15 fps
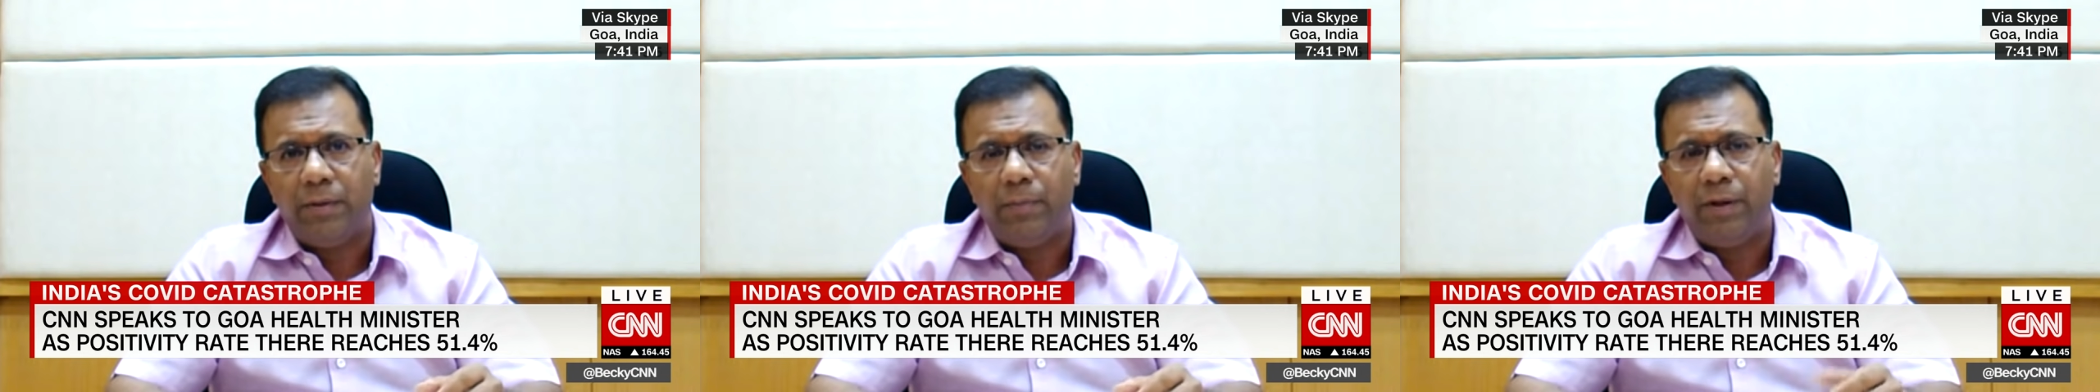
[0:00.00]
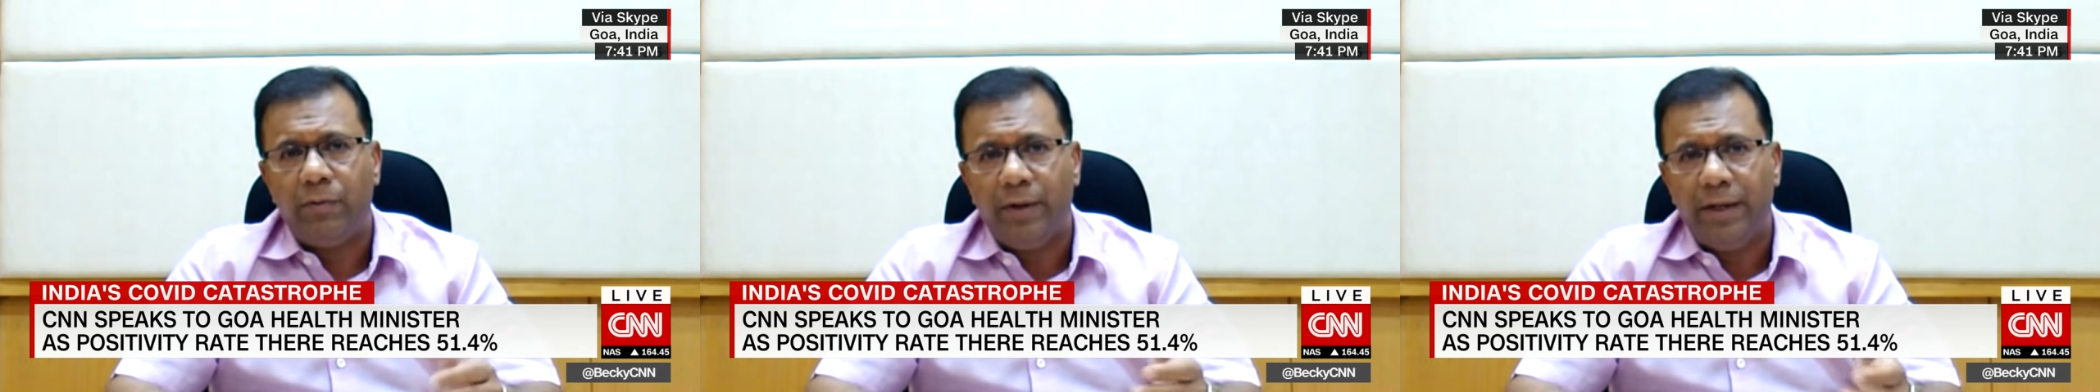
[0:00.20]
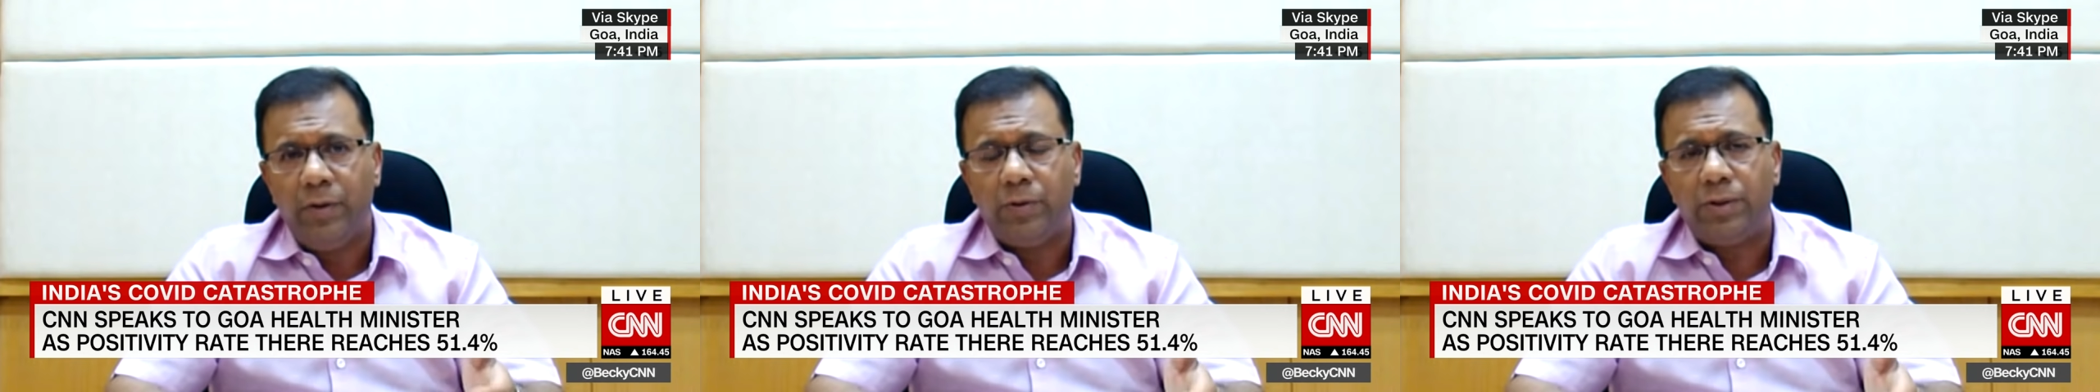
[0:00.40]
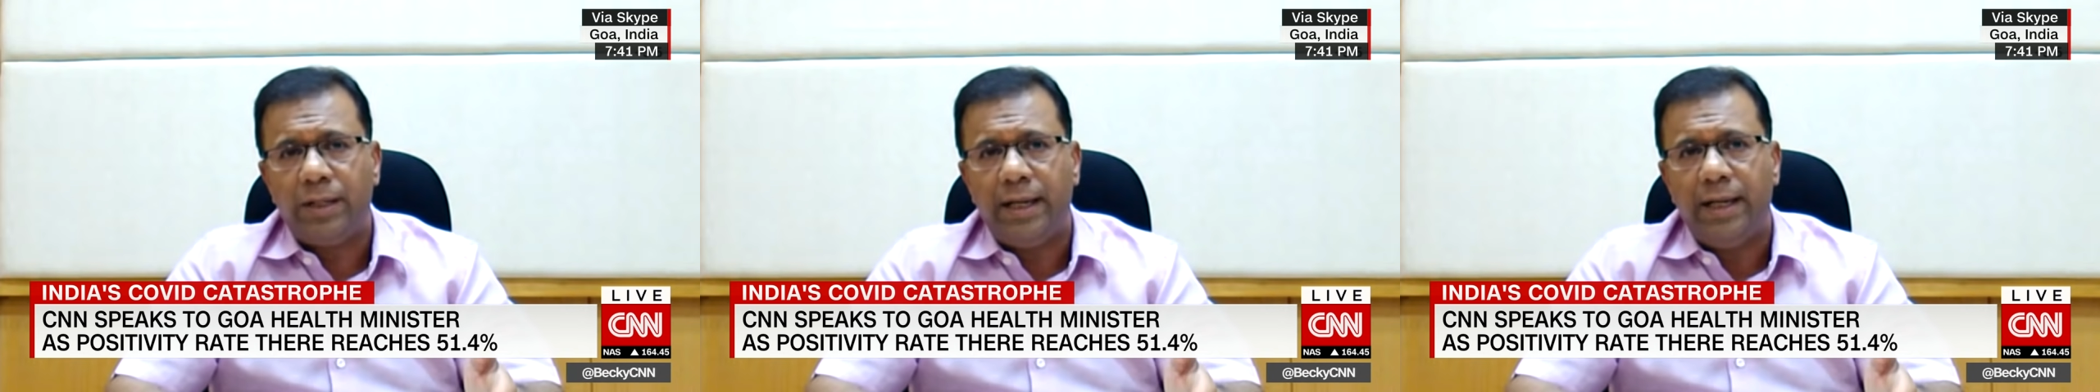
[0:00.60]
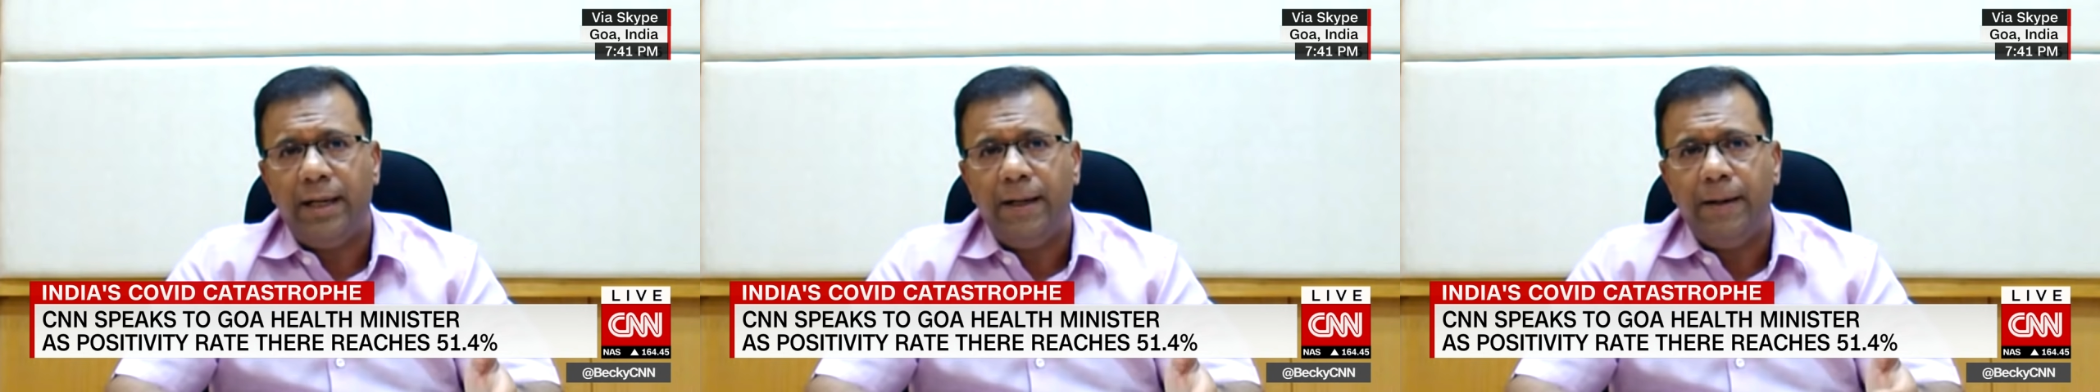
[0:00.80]
But when you
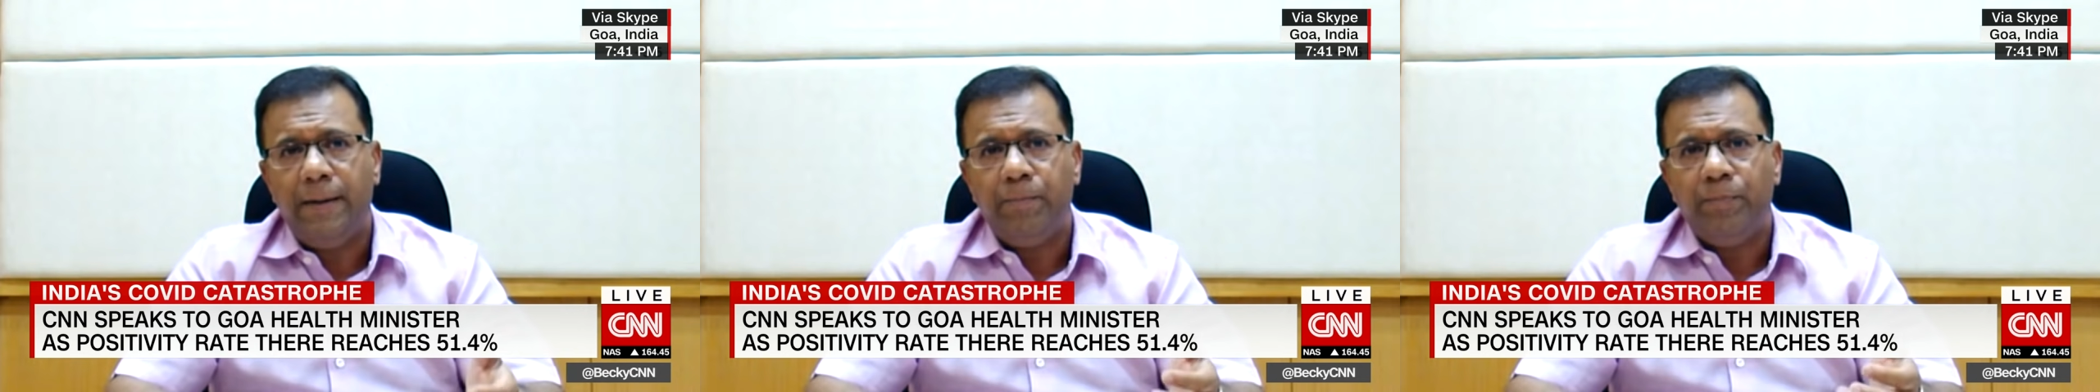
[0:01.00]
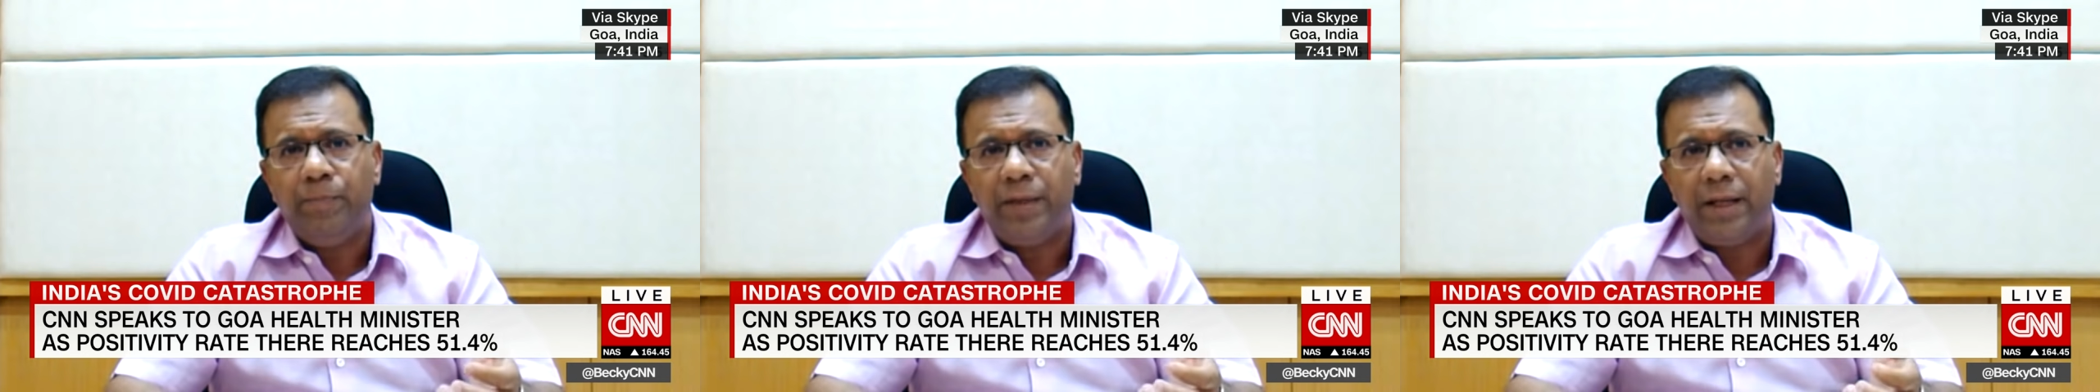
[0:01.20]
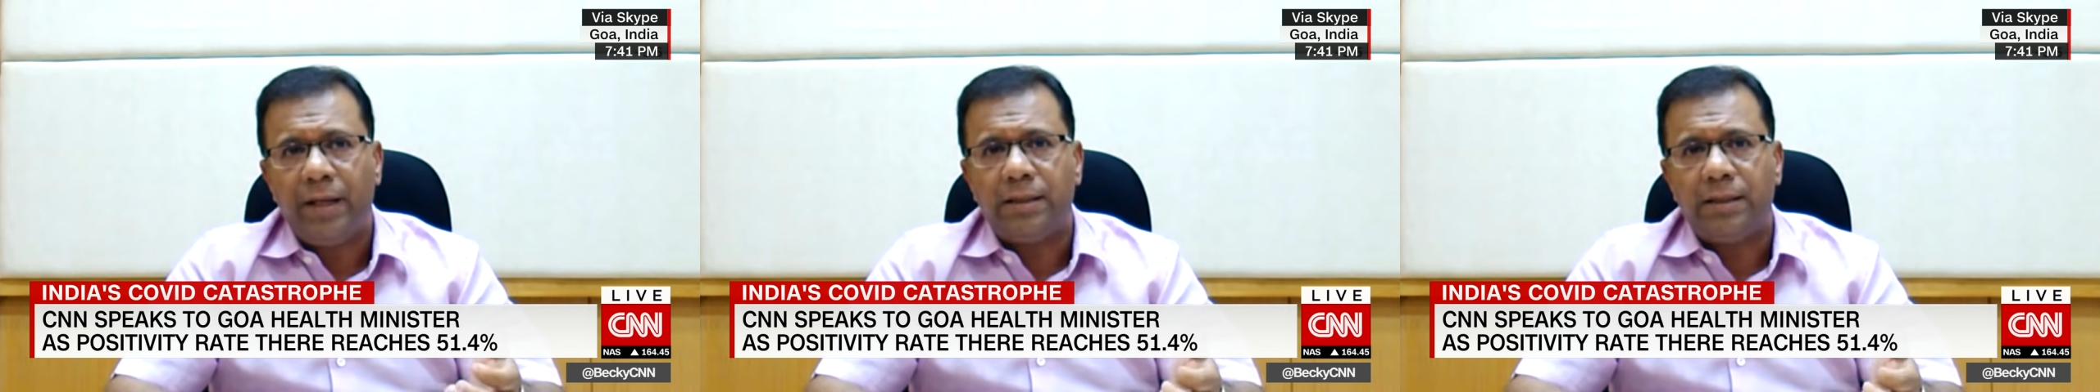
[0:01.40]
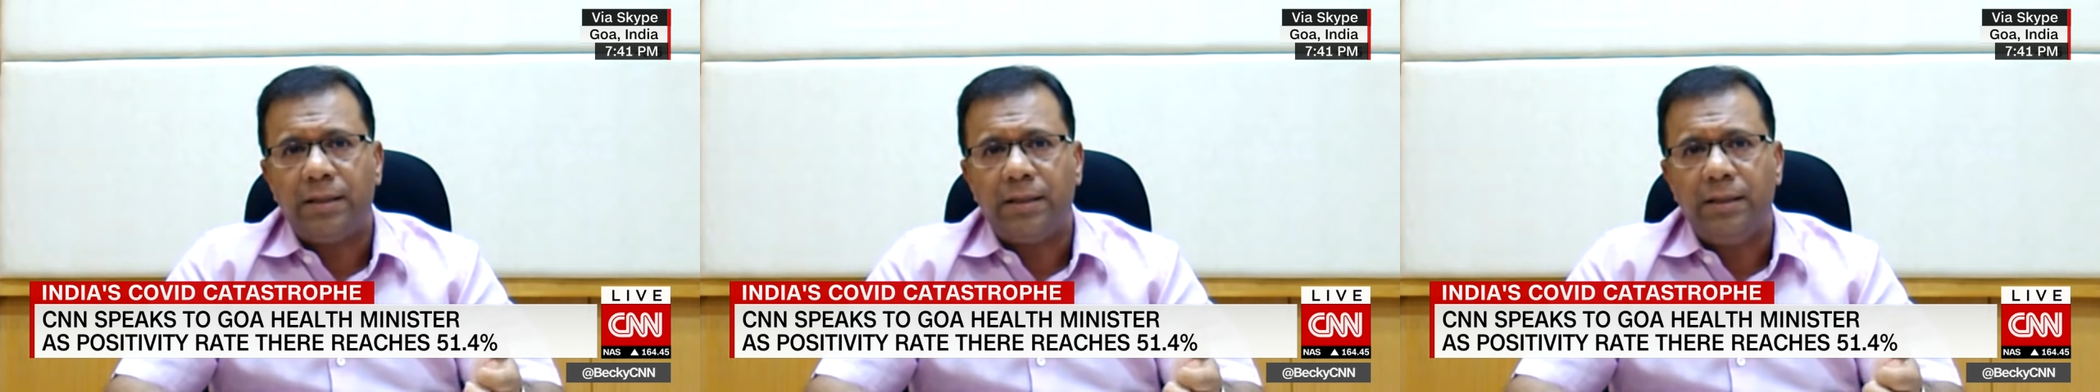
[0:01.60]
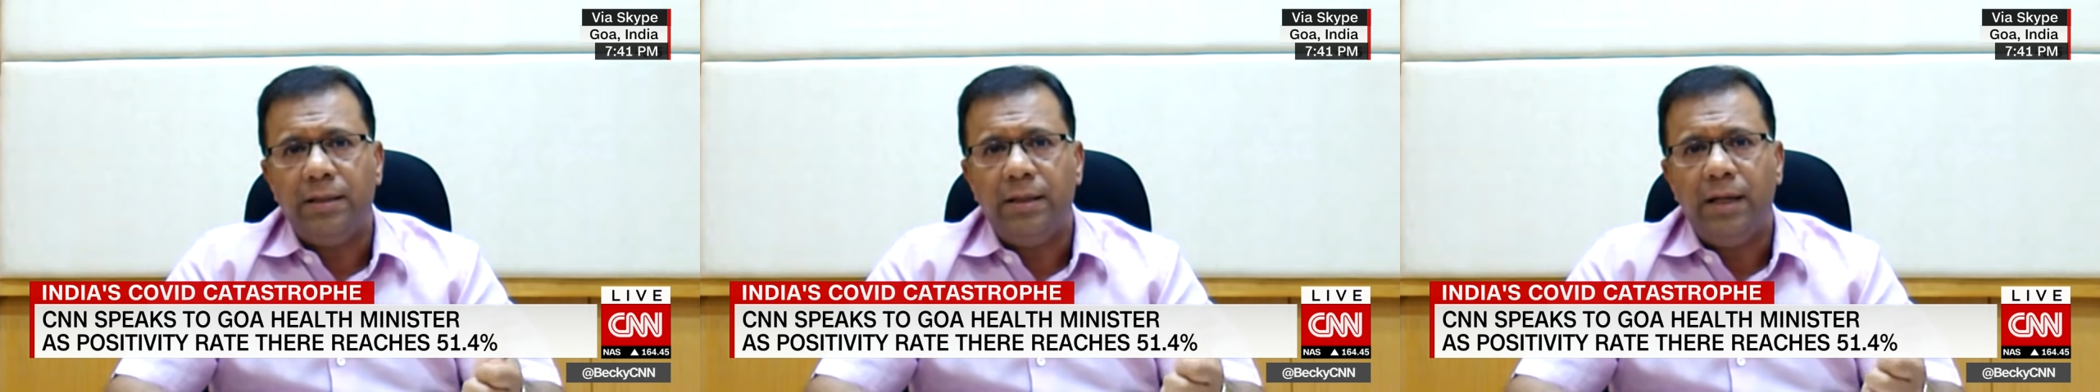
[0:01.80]
say there are
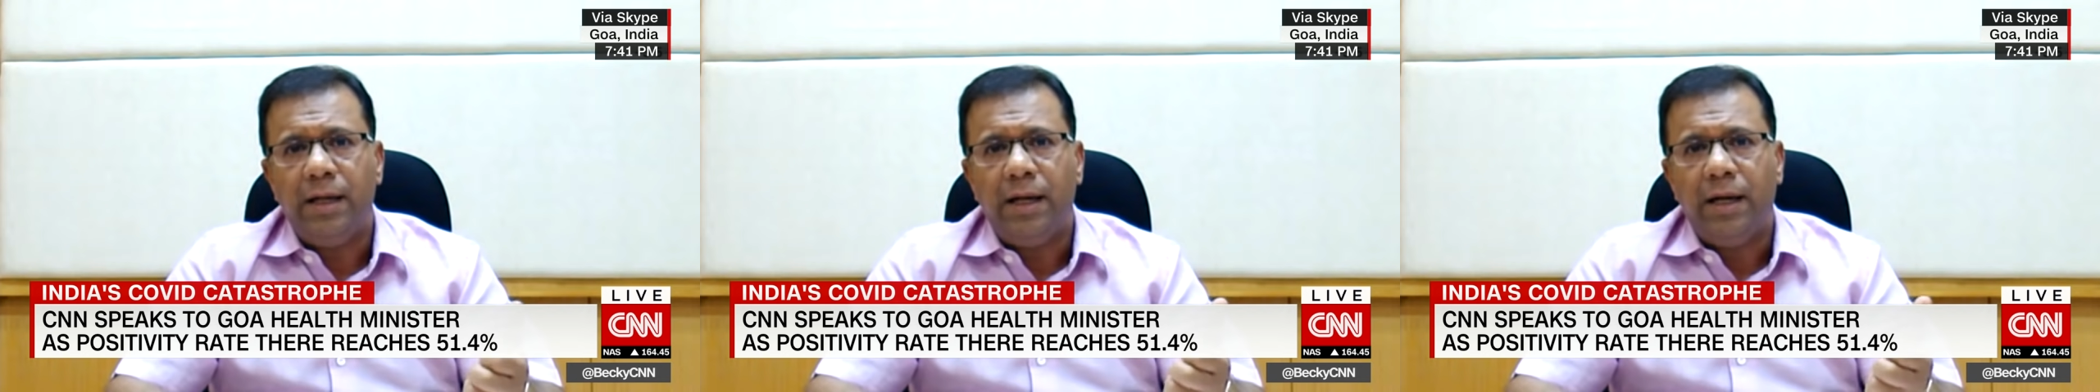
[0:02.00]
certain